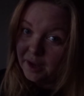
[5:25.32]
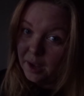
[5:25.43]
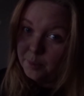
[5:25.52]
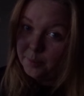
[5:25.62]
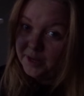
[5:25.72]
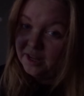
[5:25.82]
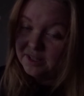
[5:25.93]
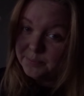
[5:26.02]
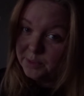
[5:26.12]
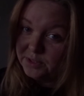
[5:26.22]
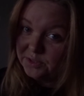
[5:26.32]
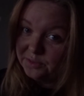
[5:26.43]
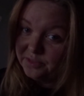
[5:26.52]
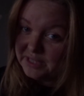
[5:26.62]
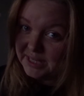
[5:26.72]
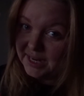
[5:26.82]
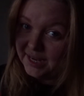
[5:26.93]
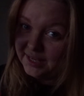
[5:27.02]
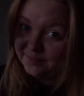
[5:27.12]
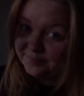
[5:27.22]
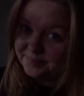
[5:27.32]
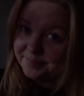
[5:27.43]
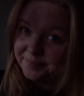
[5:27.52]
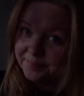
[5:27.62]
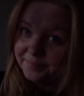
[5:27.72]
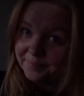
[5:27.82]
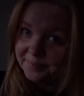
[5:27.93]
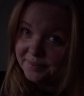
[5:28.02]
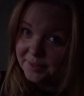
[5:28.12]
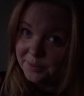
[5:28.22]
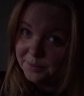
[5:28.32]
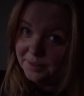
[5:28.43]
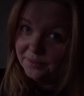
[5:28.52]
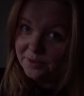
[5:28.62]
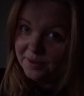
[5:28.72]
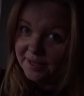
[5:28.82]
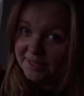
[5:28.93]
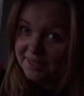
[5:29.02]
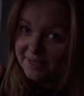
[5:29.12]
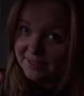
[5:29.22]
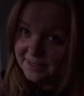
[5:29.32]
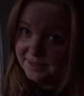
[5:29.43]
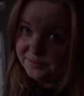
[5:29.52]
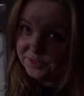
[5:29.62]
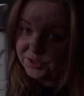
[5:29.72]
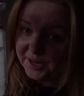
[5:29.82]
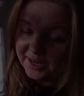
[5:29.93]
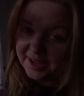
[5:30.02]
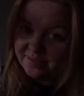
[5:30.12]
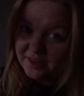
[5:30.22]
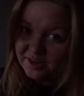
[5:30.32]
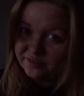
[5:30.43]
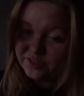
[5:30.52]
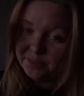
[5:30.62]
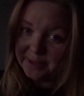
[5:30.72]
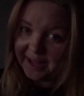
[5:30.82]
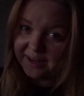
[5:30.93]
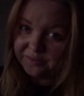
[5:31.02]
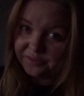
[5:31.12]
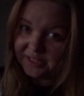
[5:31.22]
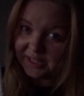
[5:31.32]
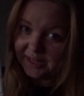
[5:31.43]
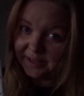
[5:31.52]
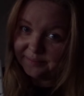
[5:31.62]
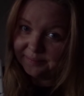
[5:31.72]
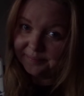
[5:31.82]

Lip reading: I'm on my last bottle for today. All I've got is this left to drink and then I've done my gallon for today.